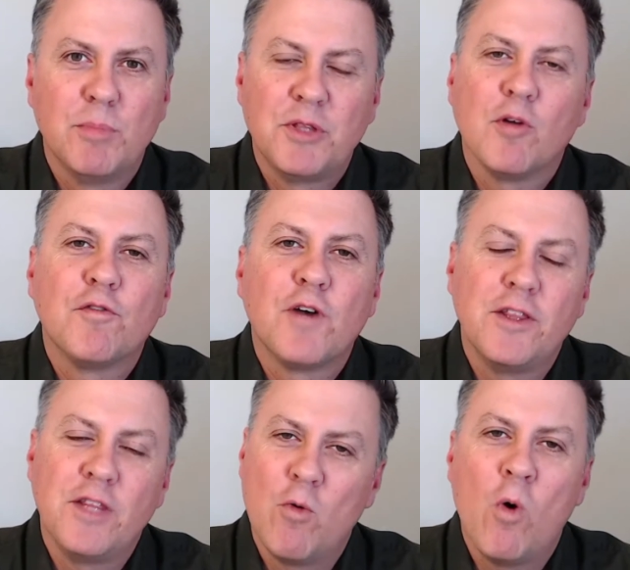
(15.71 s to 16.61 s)
but they're
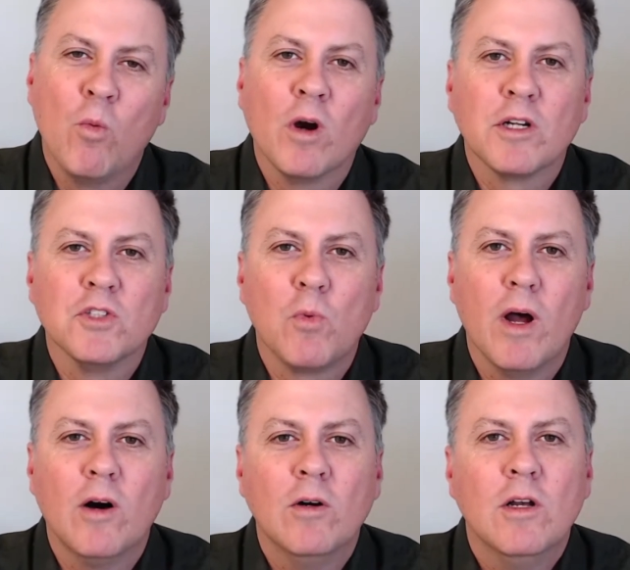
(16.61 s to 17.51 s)
afraid they won't work as
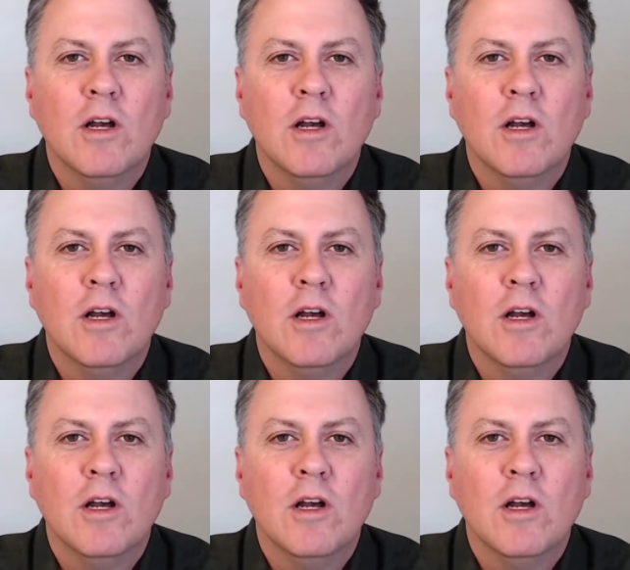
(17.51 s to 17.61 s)
well.